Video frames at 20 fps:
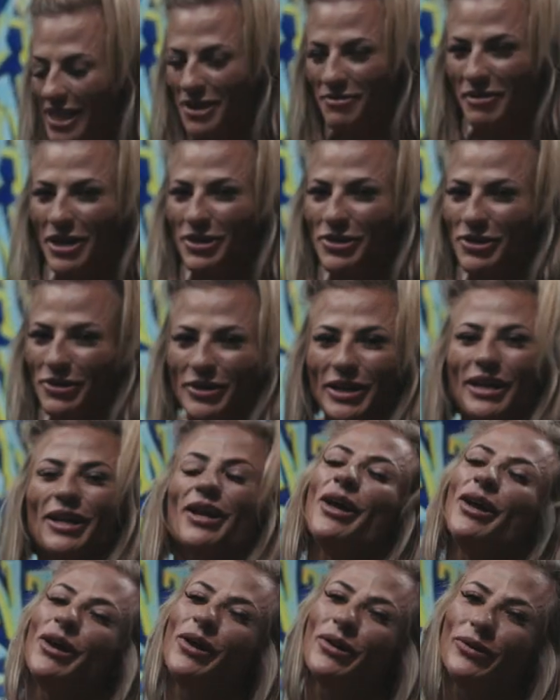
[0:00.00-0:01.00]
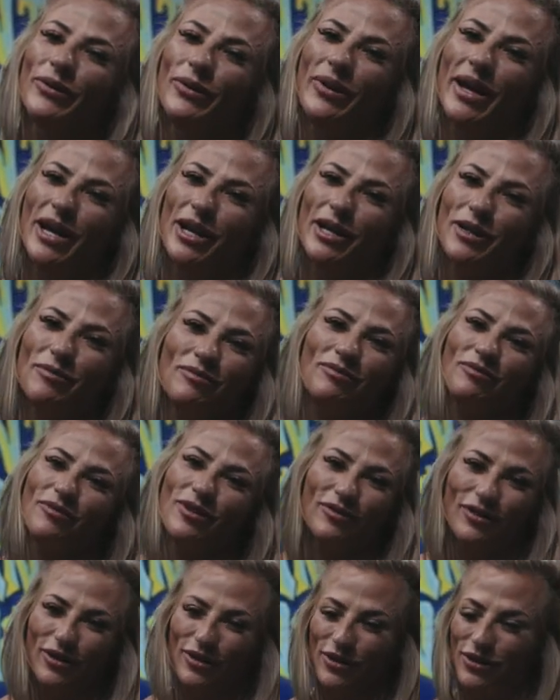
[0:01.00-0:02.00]
see, I'm not doing glute ham
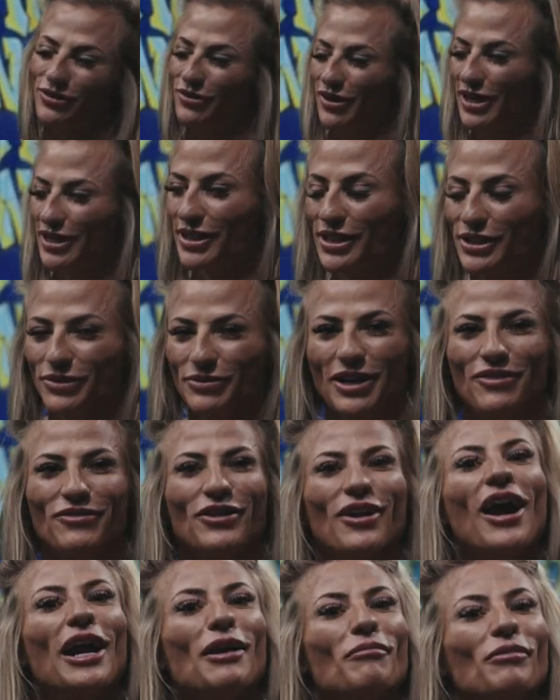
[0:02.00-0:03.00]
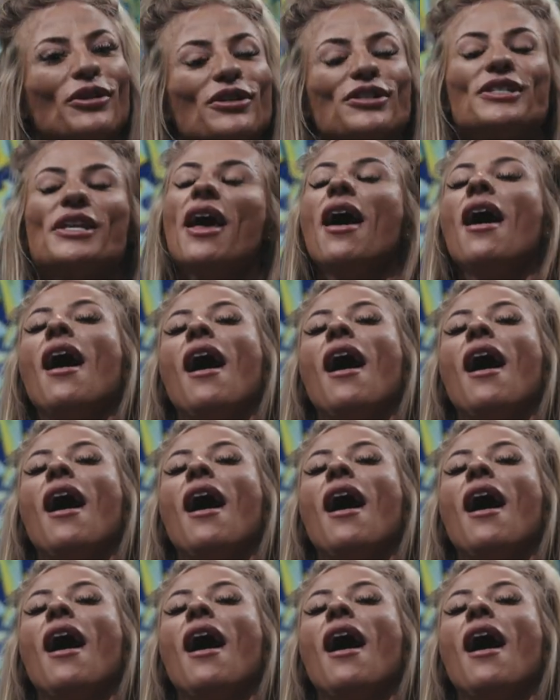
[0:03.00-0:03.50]
reverse raises, whatever, hypers.